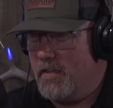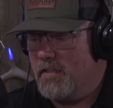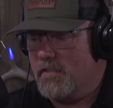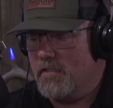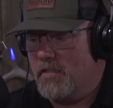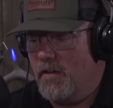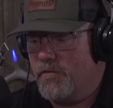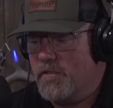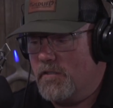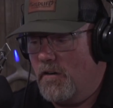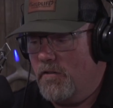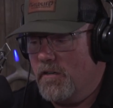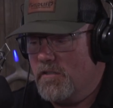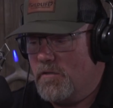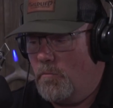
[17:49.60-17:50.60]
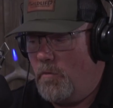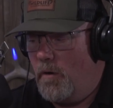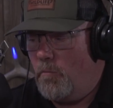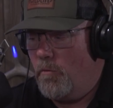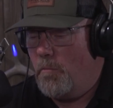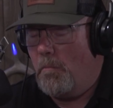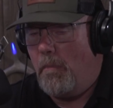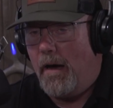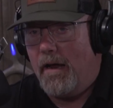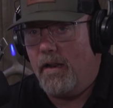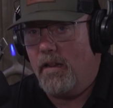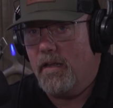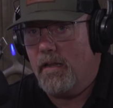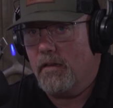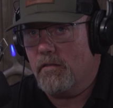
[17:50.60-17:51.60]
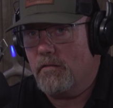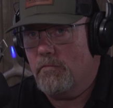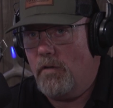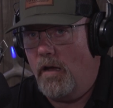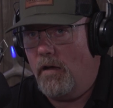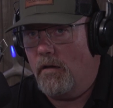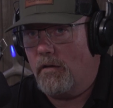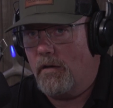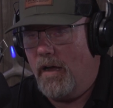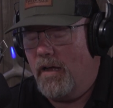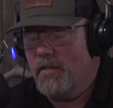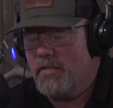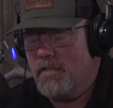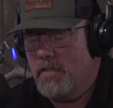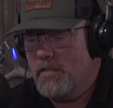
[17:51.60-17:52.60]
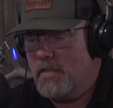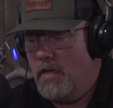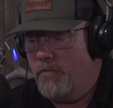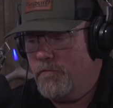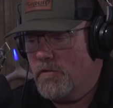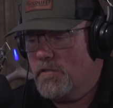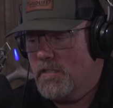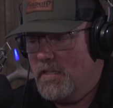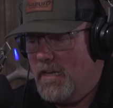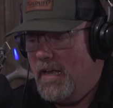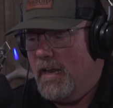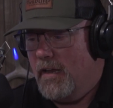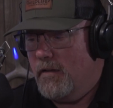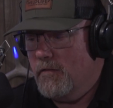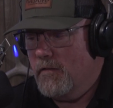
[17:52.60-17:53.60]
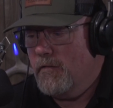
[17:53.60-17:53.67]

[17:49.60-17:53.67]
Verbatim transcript: of this stuff started to what we're modeling content after today.